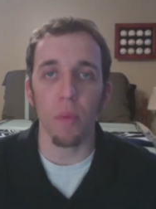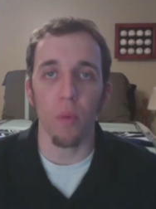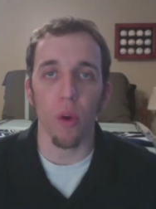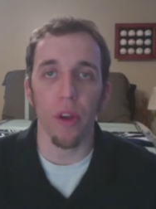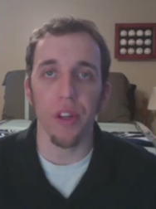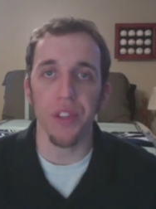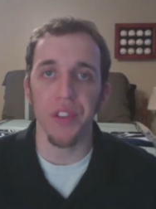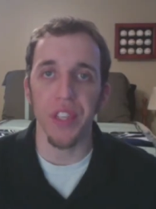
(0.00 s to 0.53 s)

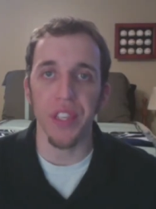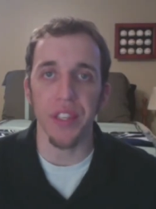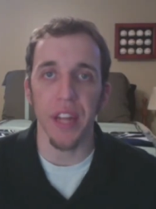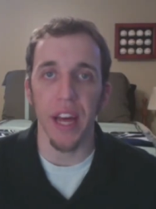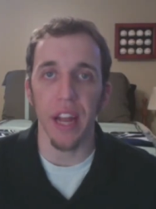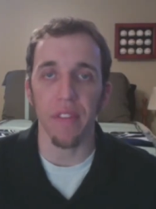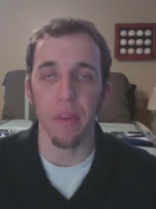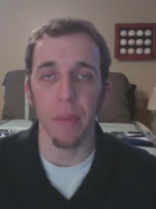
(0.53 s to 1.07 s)
more good season
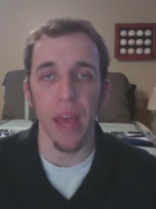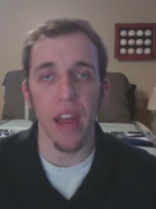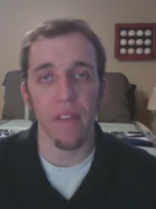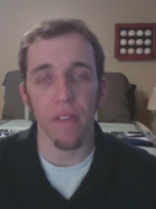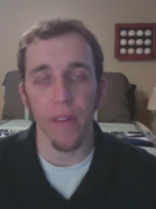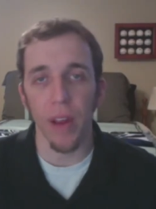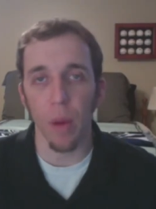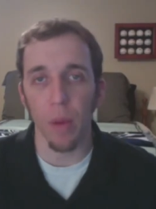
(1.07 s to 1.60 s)
out of him.
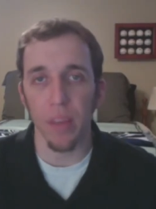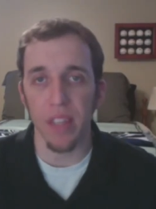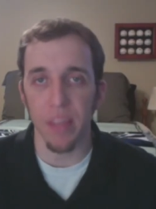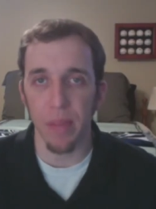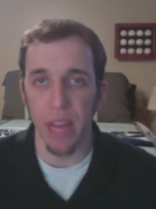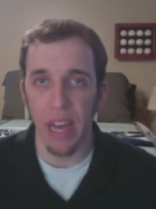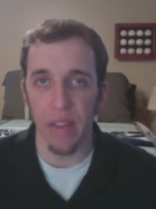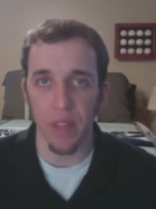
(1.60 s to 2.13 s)
Every year we
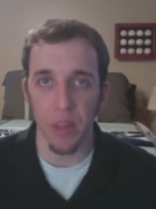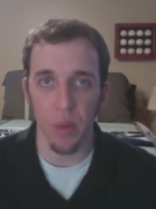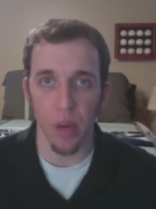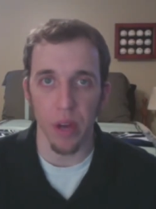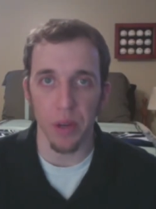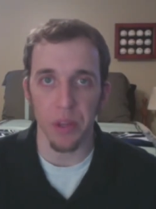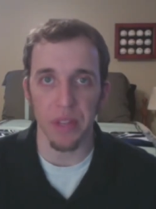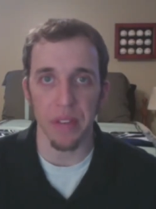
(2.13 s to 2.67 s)
seem to have this
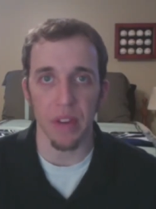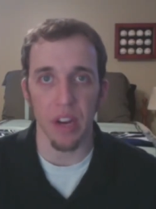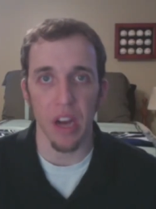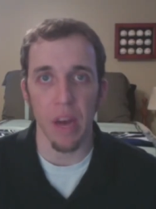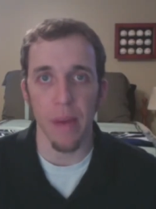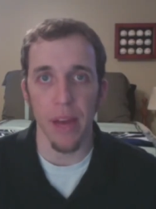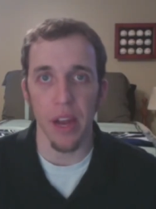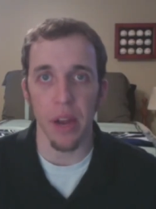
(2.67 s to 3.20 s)
wide receiver
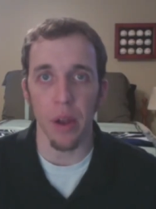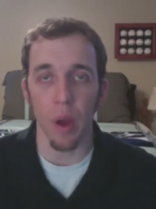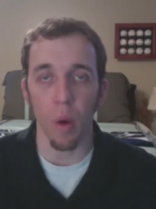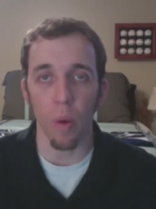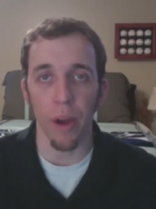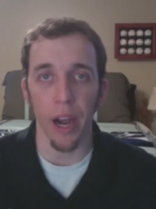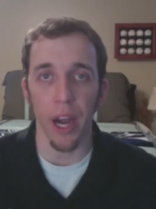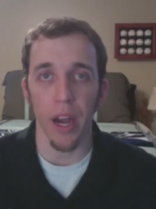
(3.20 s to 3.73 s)
come out of
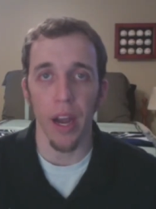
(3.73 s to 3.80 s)
nowhere